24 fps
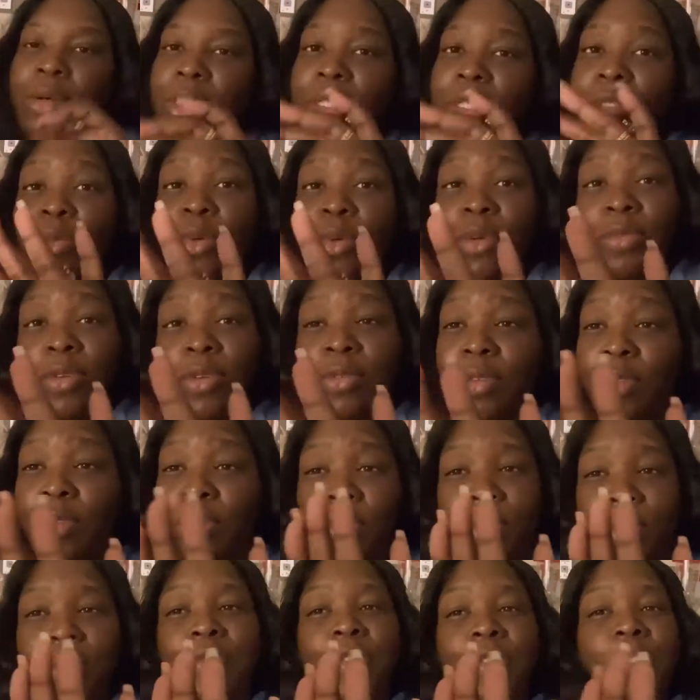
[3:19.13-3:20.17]
it's one
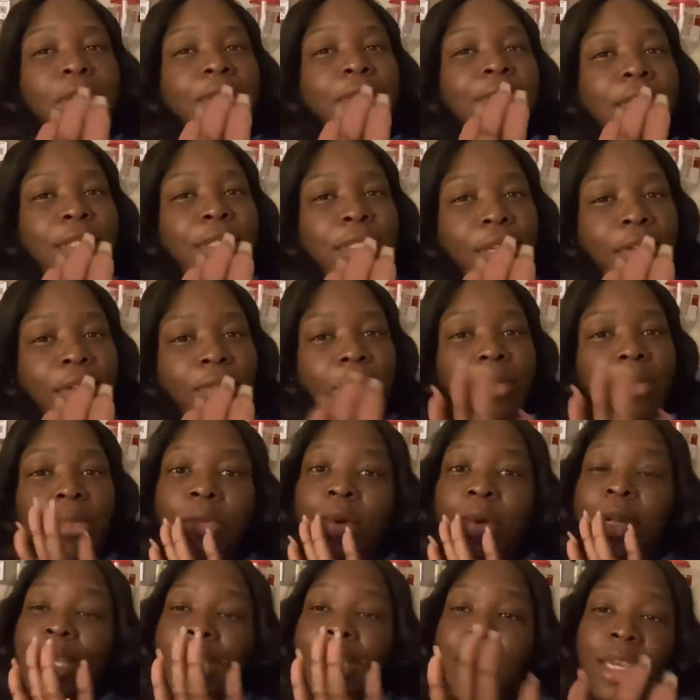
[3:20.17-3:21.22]
fifty-three over seventy-seven, but
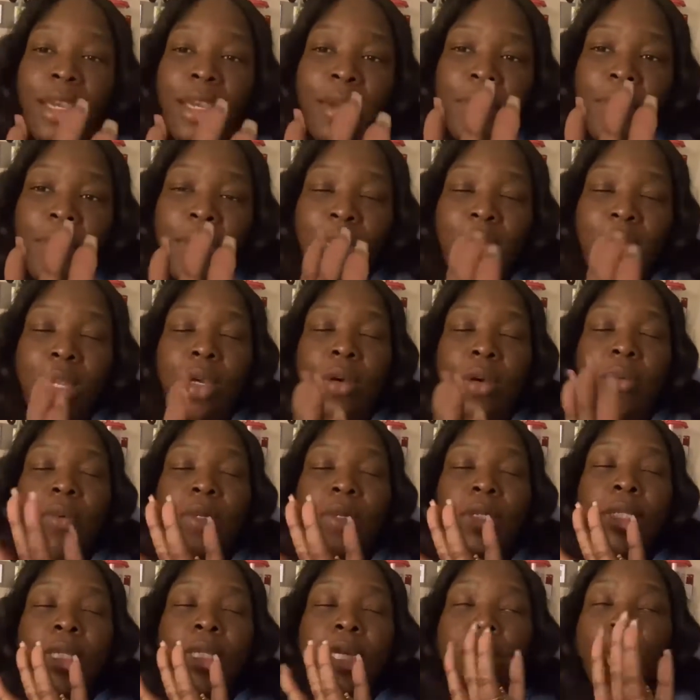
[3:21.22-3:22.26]
when I came in, it
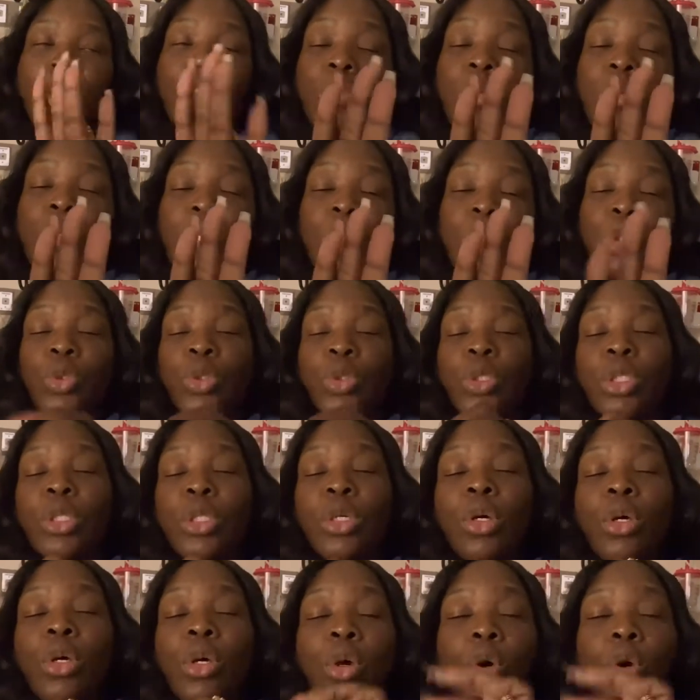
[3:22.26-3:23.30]
was like two hundred
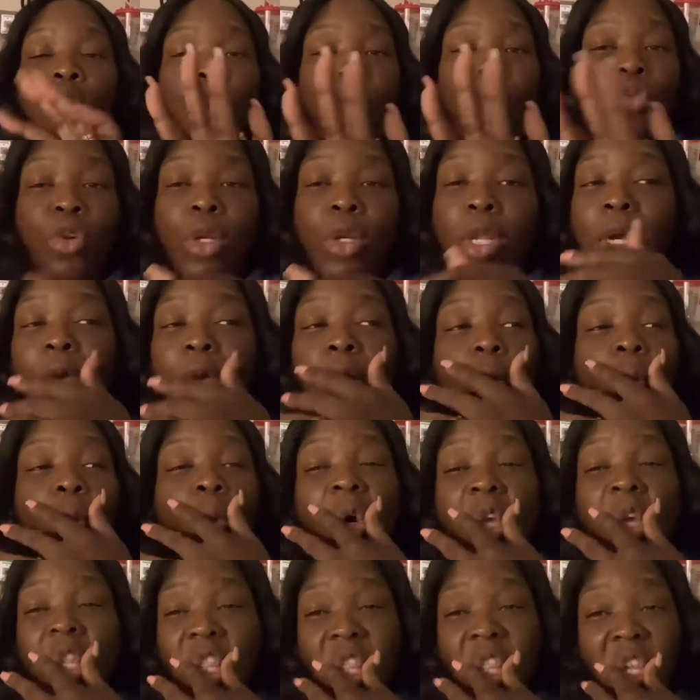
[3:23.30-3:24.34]
over like
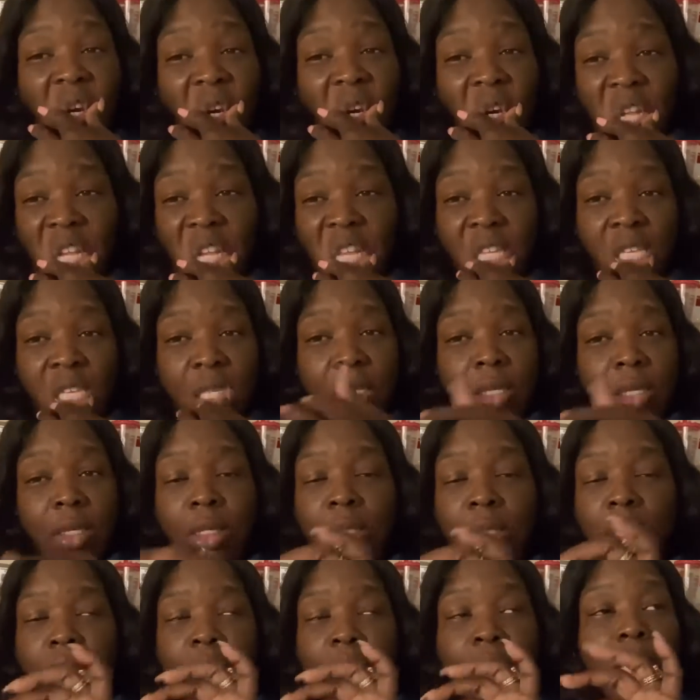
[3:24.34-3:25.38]
one thirty.
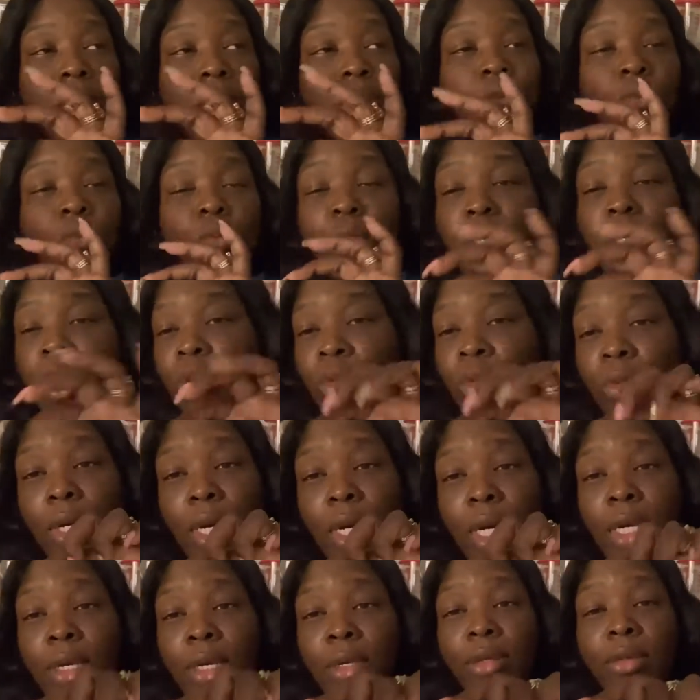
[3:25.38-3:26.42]
That's way too
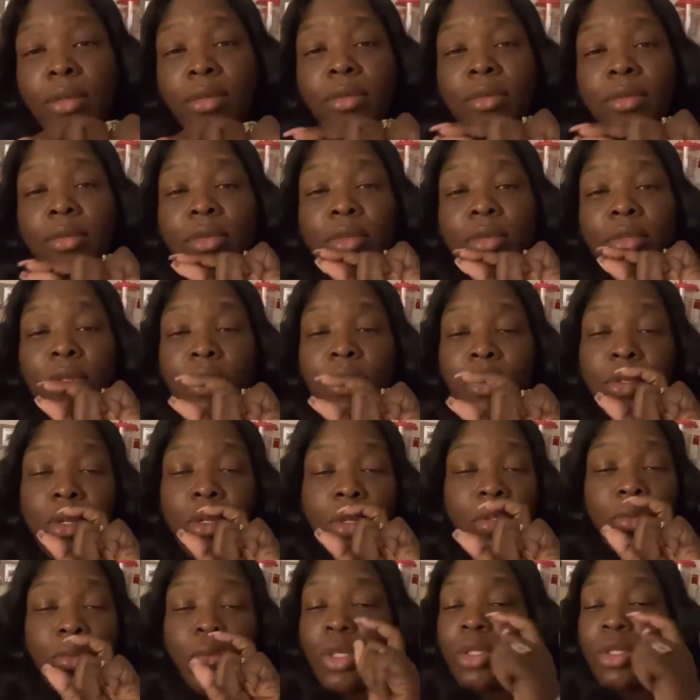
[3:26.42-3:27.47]
high. That
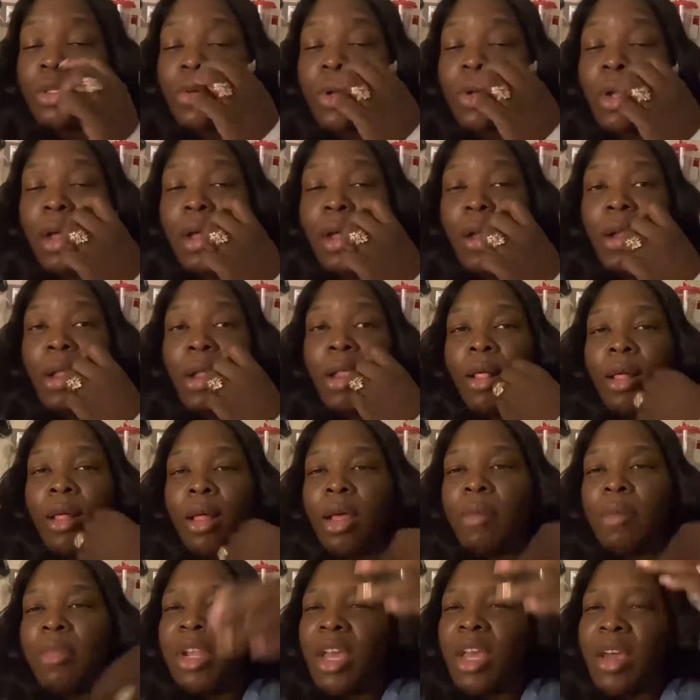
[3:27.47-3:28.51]
is way too
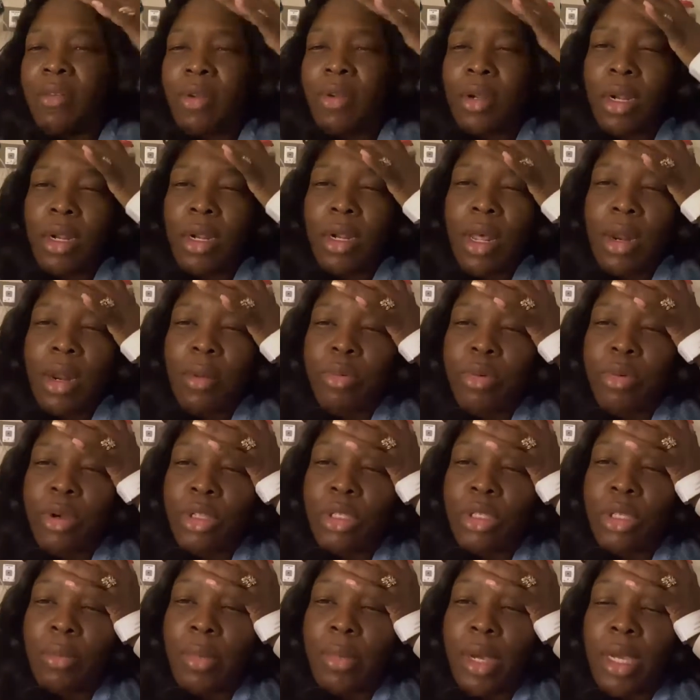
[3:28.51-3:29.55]
high. I've been having a lot of
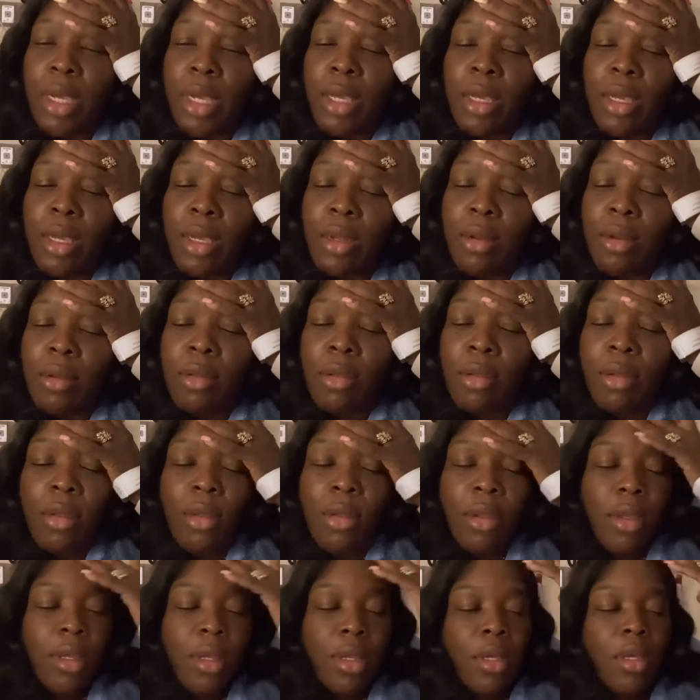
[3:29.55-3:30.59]
pressure in my head
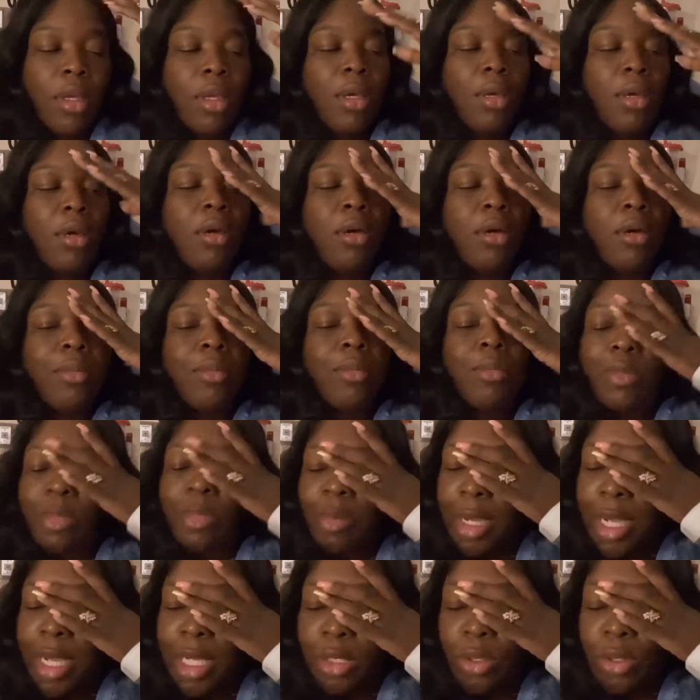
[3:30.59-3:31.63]
um, the
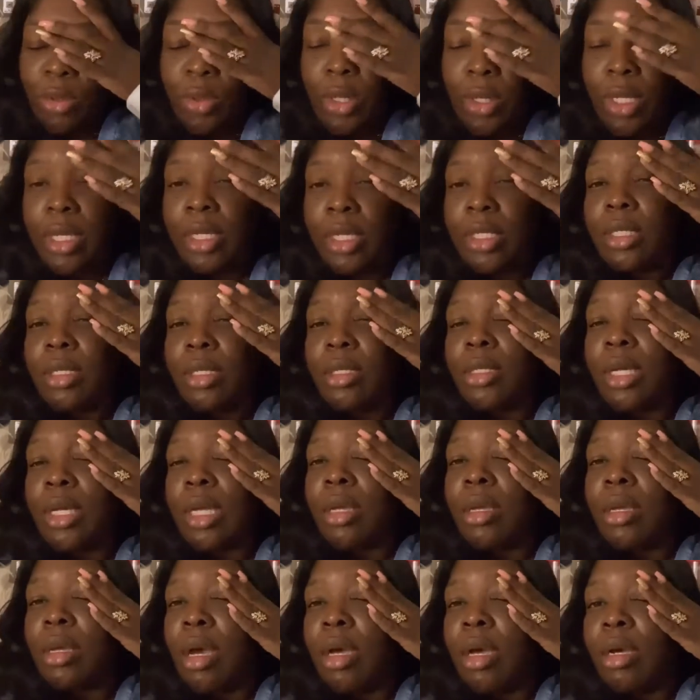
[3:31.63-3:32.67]
past two days, and
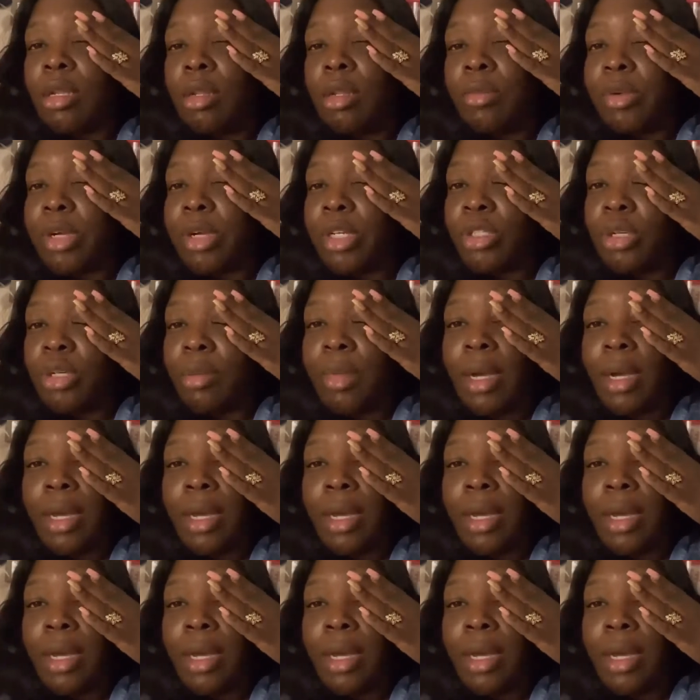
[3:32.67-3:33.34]
like ocular pressure in my